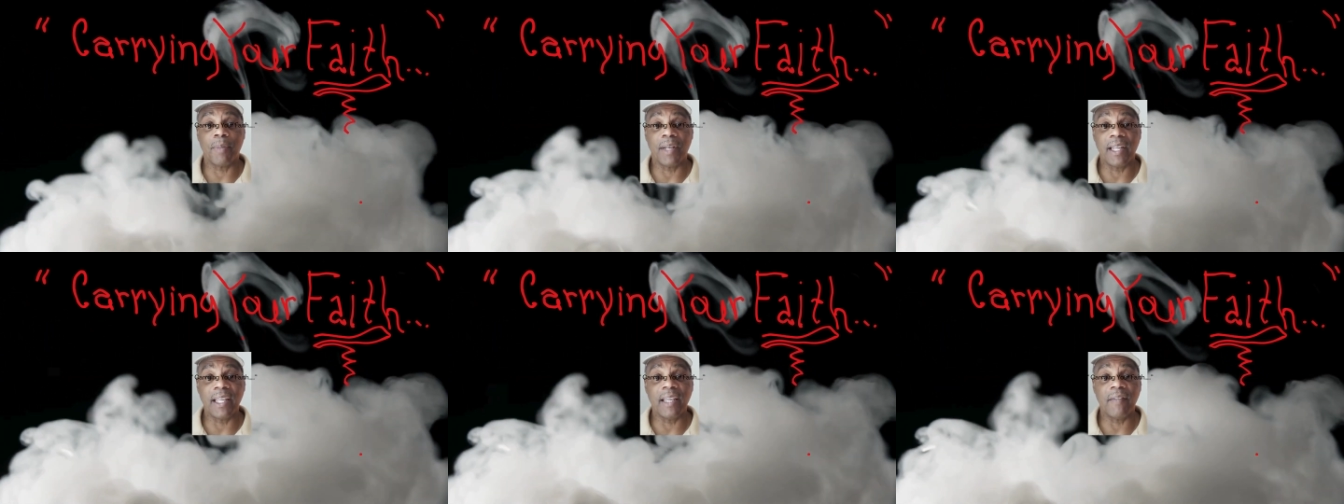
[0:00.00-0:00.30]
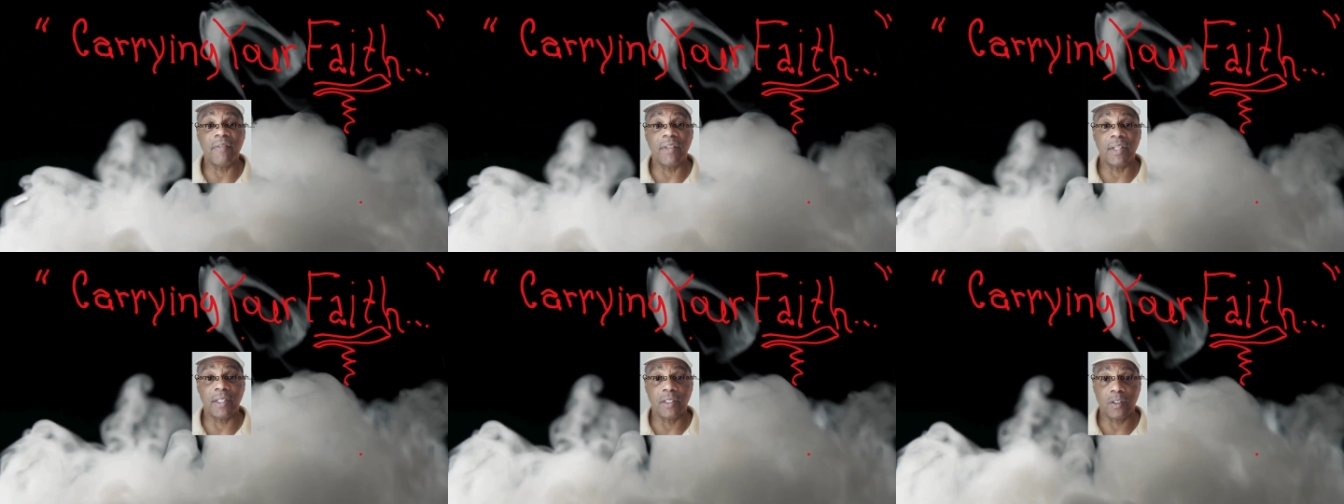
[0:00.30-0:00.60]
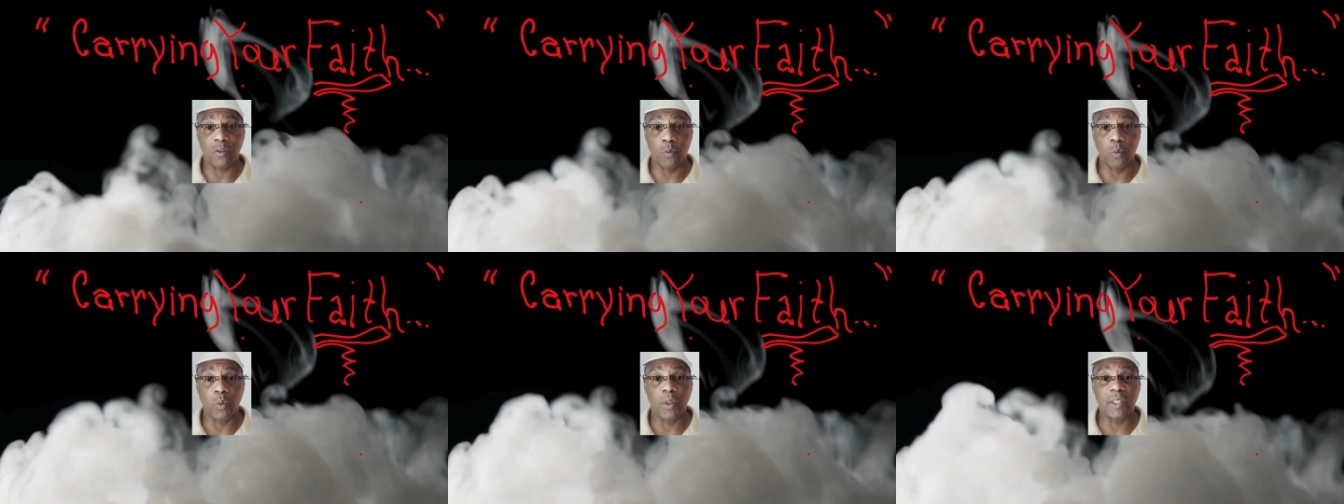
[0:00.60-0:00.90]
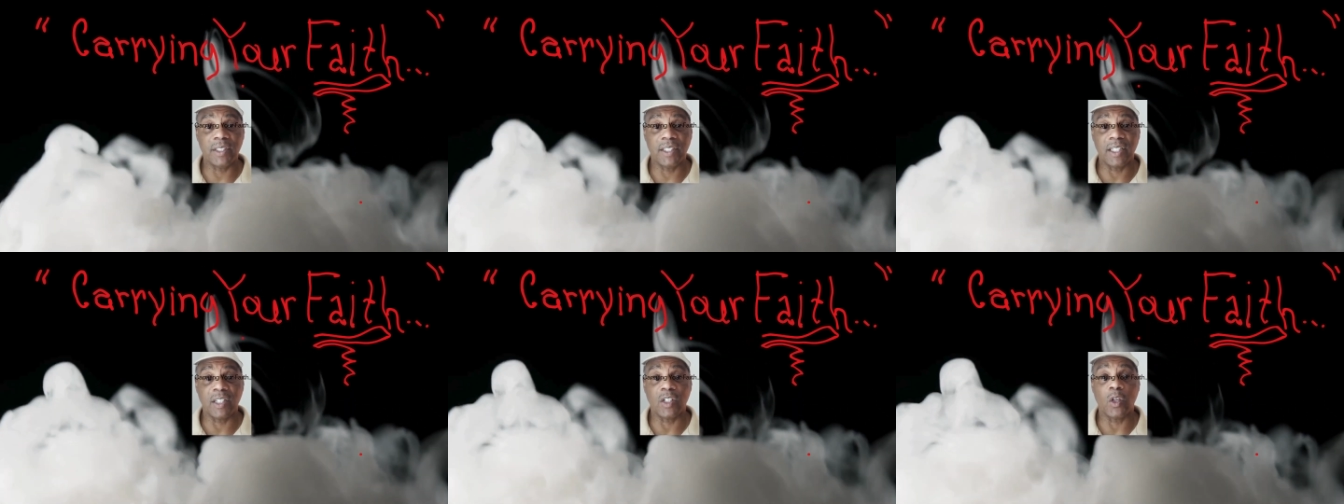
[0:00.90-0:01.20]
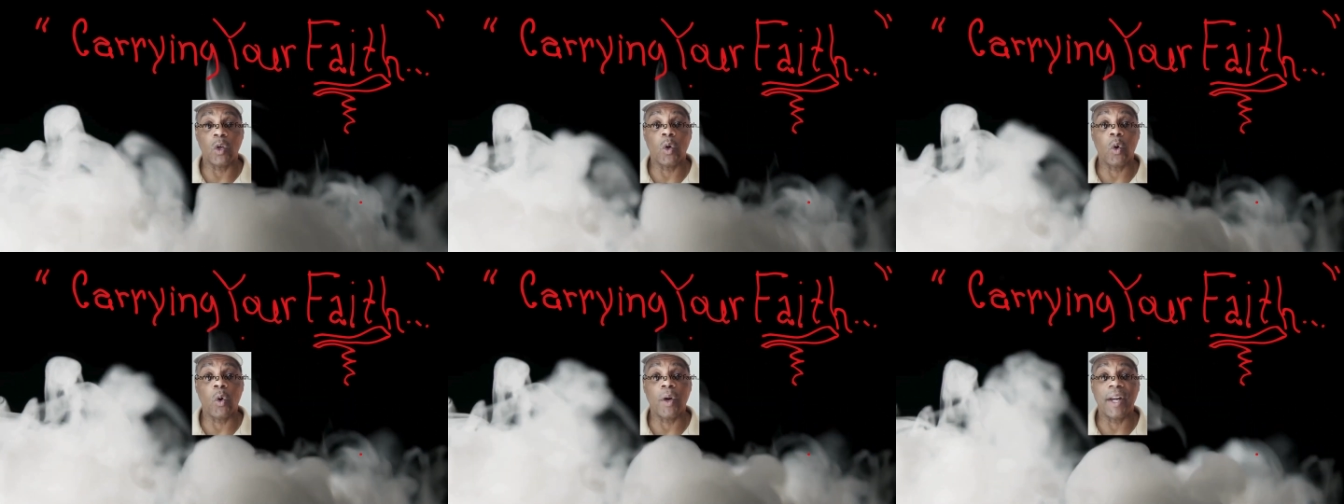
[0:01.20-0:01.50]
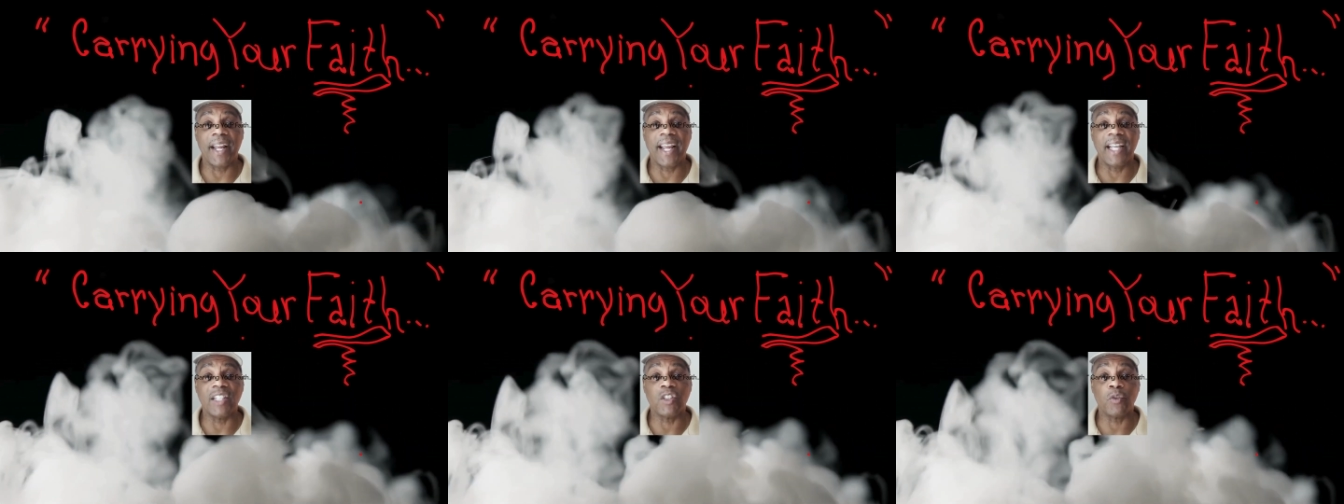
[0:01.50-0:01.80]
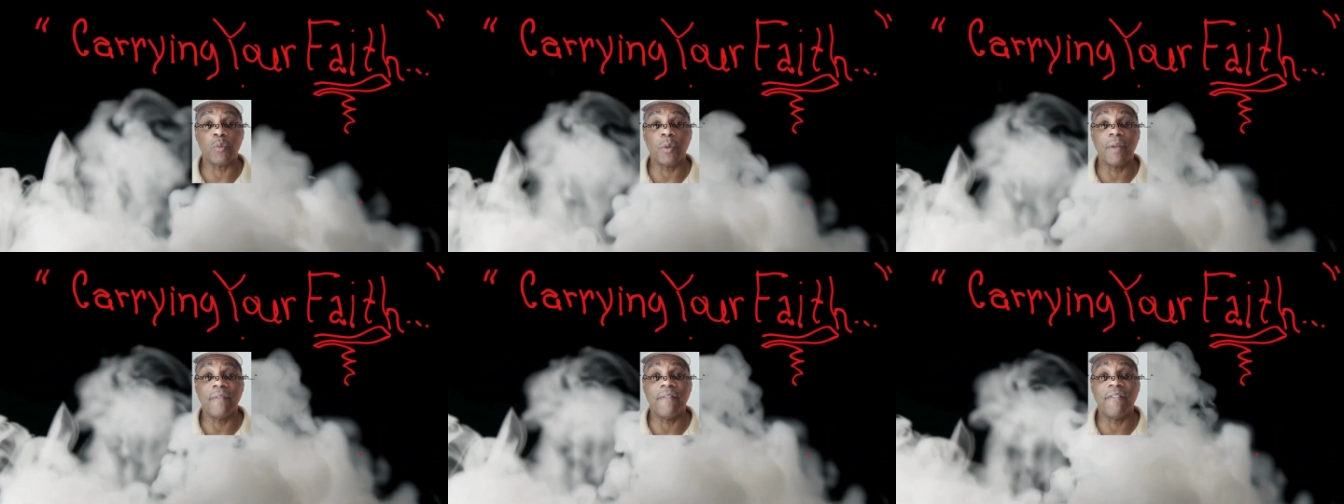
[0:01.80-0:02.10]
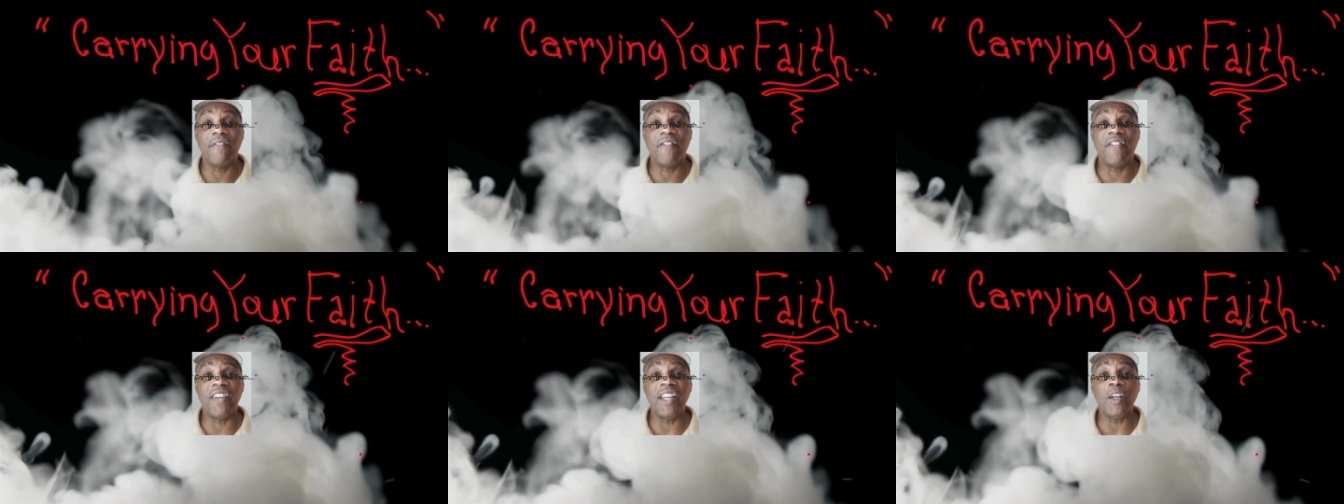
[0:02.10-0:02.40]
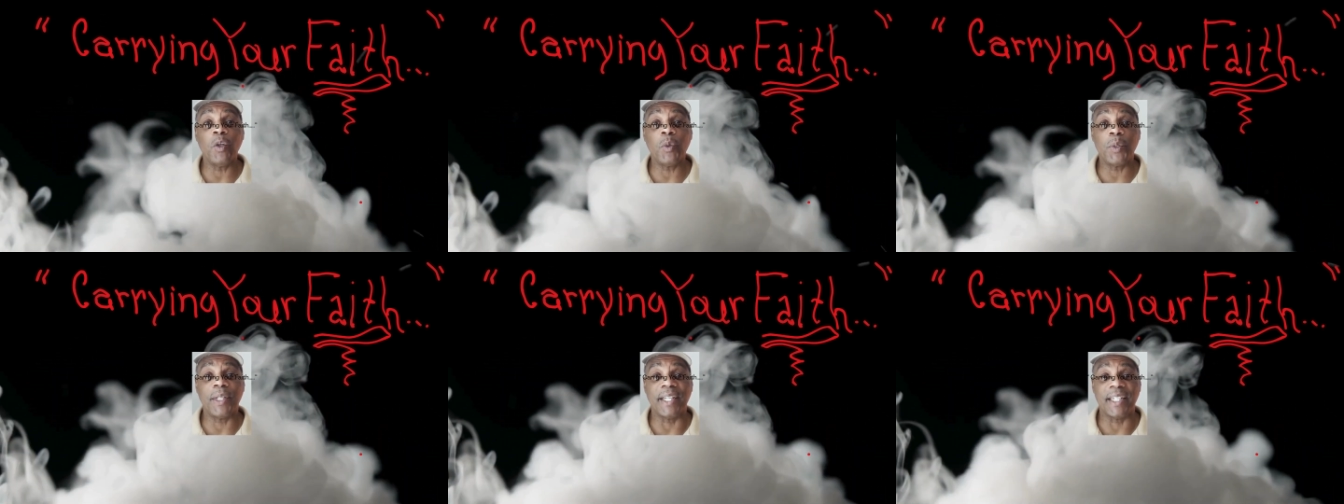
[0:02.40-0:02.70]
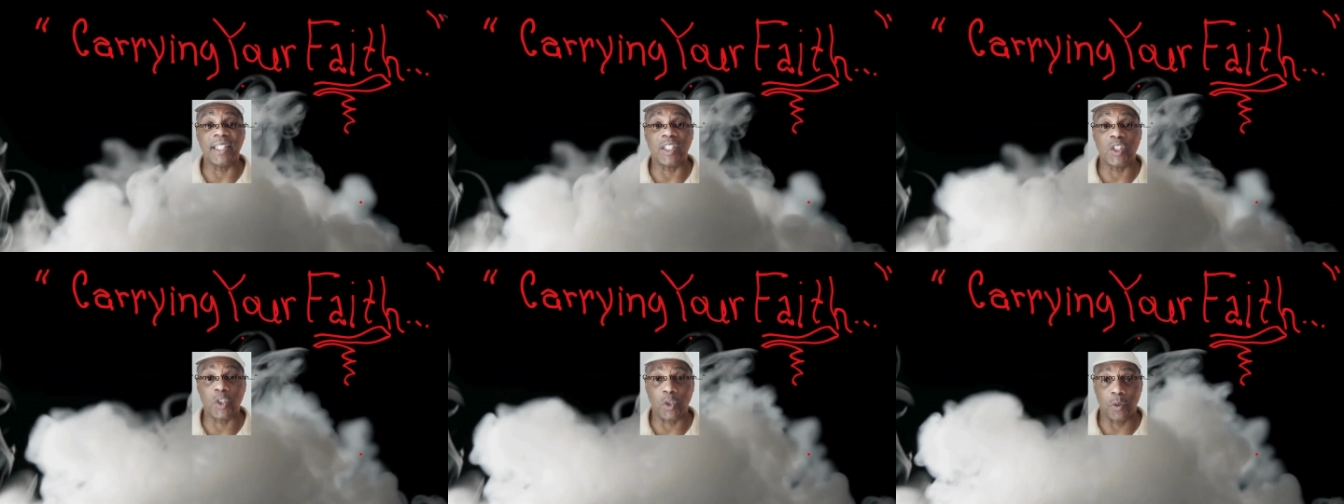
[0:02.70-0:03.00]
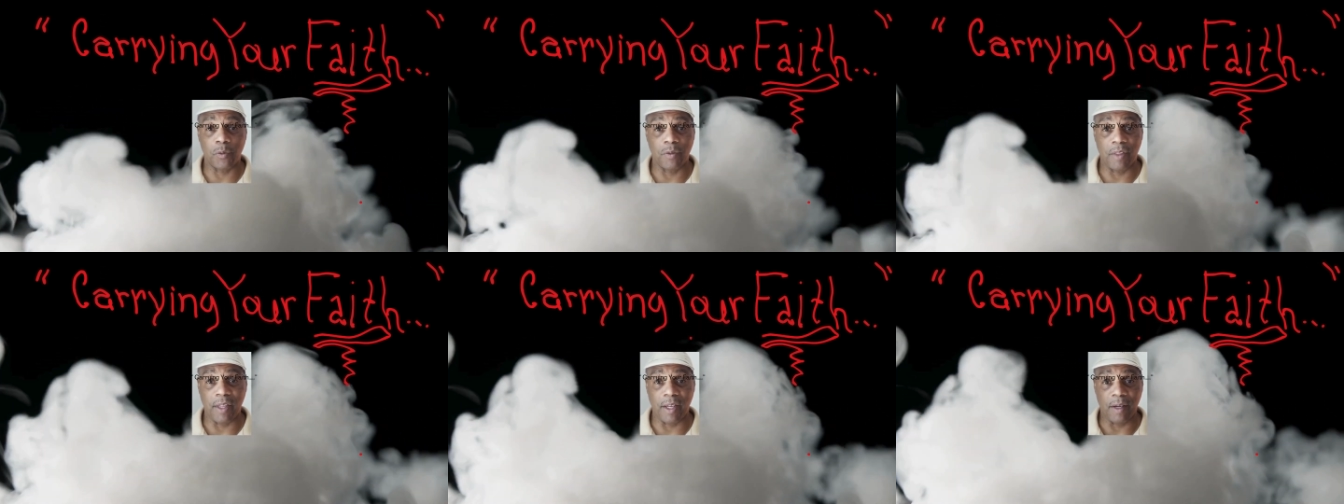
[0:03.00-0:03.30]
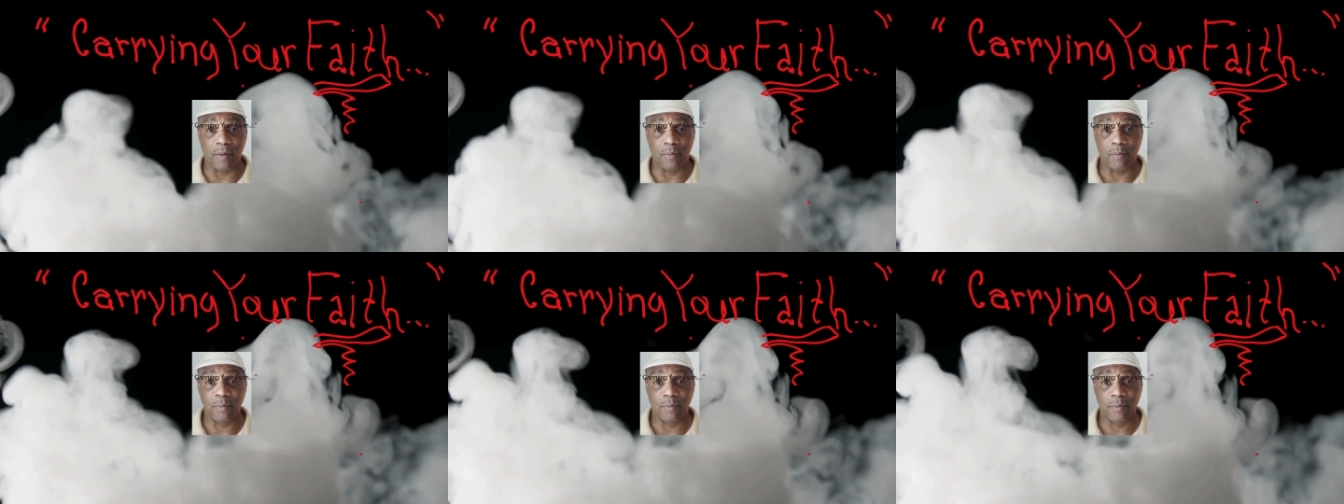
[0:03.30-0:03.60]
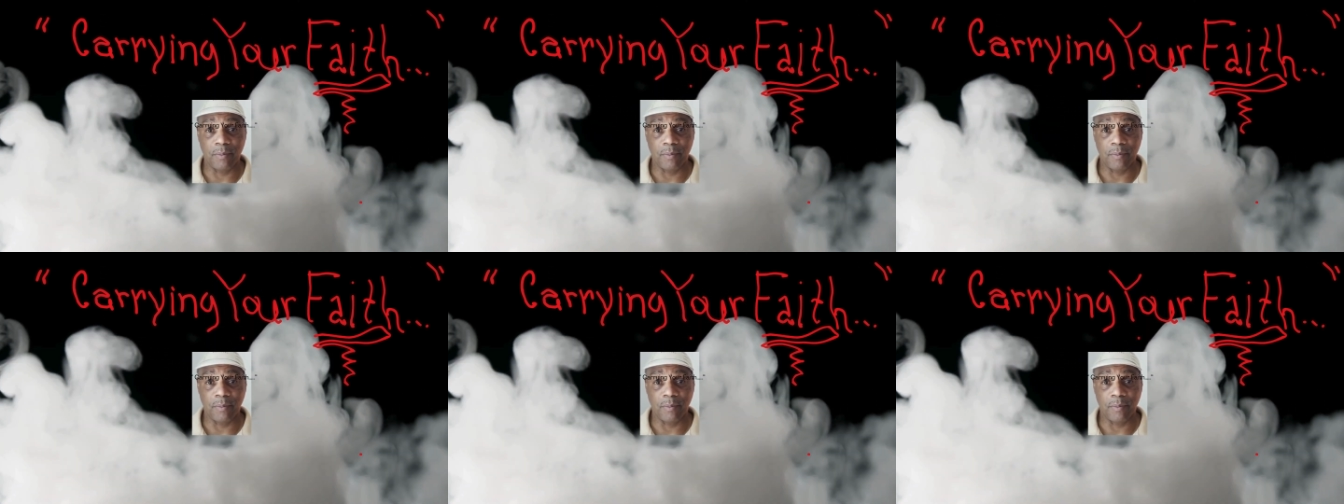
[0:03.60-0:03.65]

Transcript: believing is the ones that the Lord has revealed it to them.